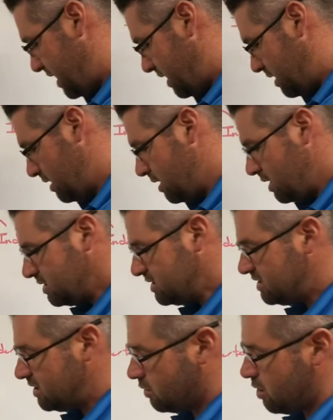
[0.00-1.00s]
in
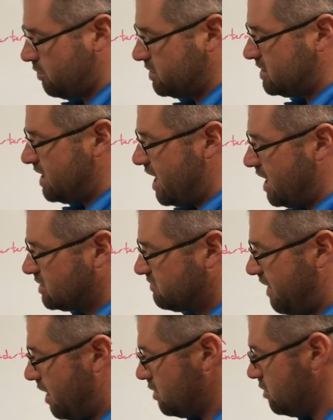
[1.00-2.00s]
0 into the x
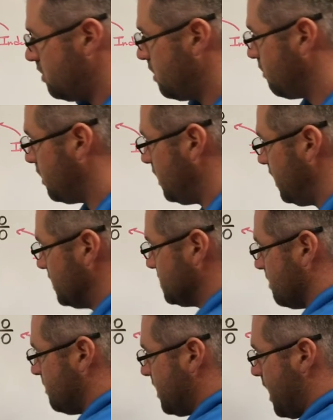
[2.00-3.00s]
value, and we're going to get
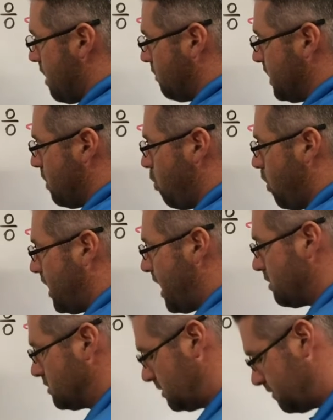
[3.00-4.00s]
something out. We get 1
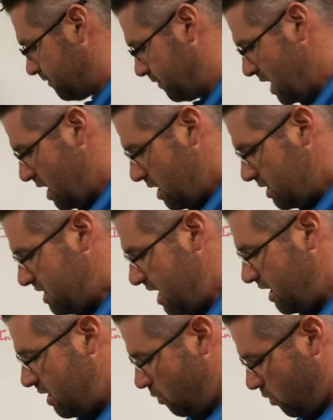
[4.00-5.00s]
out.
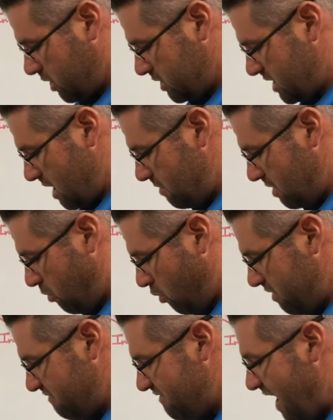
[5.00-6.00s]
Then we're going to type in
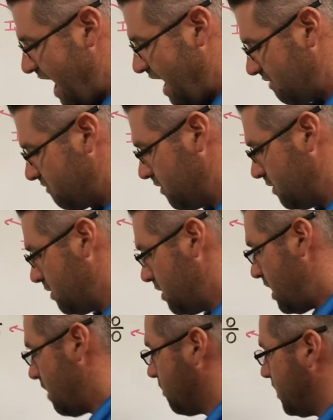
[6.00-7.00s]
0.5,
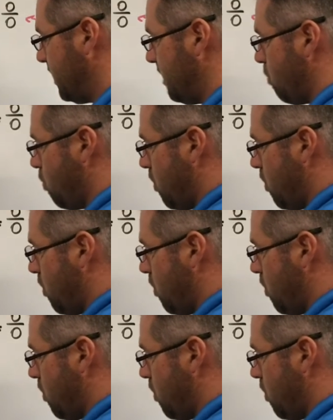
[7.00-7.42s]
and we're going to get